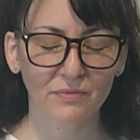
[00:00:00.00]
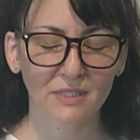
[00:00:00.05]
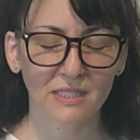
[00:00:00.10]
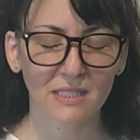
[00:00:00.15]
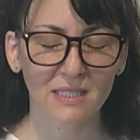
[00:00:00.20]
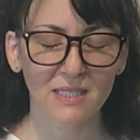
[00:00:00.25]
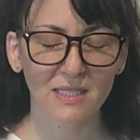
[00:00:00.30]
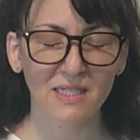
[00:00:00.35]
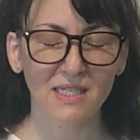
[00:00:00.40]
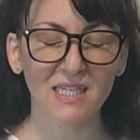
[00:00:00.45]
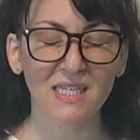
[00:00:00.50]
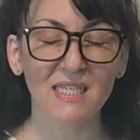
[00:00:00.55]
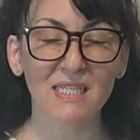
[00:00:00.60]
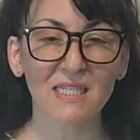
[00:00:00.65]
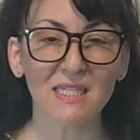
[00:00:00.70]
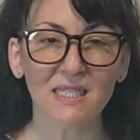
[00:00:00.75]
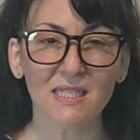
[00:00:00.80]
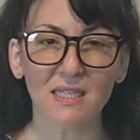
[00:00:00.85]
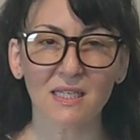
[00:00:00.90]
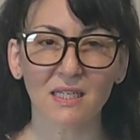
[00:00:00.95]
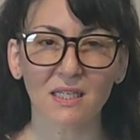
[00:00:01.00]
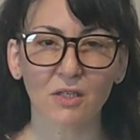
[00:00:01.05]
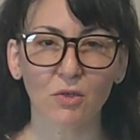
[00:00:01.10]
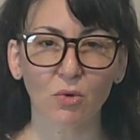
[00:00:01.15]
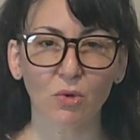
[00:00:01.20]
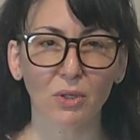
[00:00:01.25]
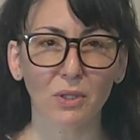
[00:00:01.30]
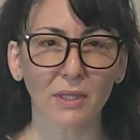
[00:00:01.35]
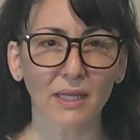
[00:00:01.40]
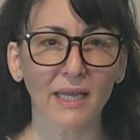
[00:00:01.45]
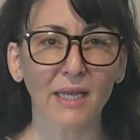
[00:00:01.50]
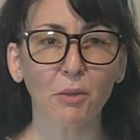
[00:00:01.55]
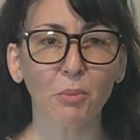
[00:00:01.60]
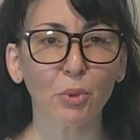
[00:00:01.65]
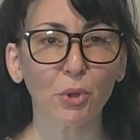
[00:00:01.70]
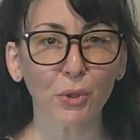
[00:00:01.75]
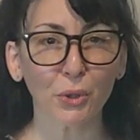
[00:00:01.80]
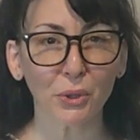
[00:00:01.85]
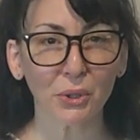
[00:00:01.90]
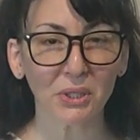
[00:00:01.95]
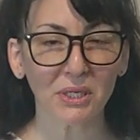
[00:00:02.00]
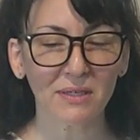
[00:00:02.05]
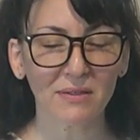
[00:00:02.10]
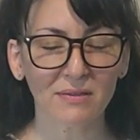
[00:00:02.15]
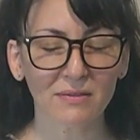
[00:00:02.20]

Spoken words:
Is it easy or labored?